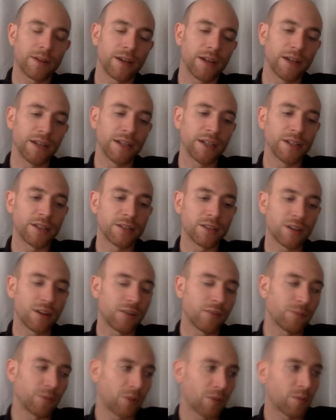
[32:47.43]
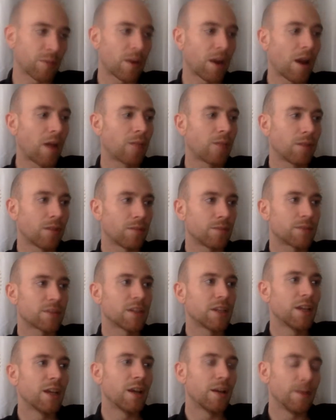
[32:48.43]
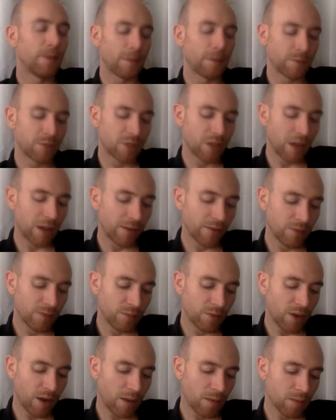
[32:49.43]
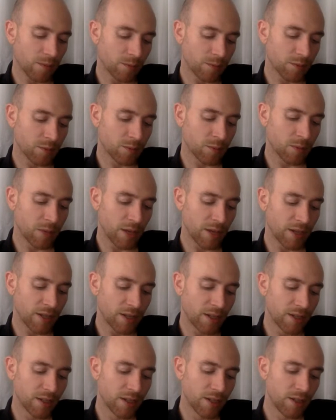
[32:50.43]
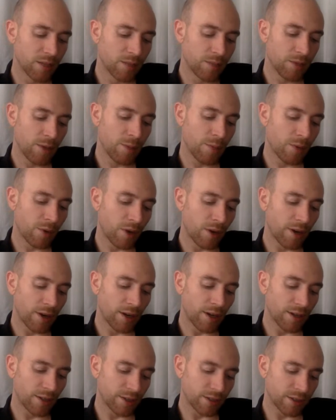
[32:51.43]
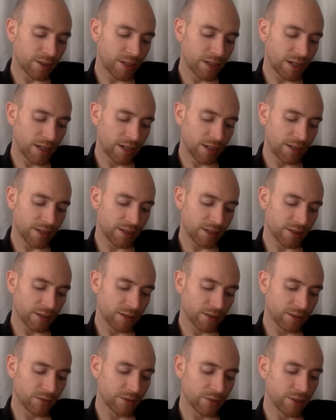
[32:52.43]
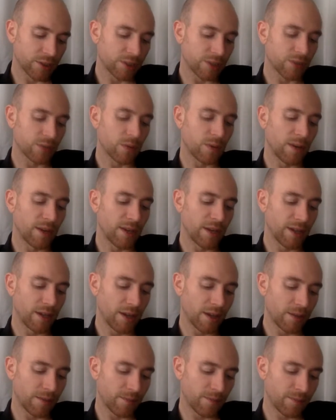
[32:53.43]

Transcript: I need to solve more problems, and I'm solving problems, but people aren't understanding the solutions quite yet.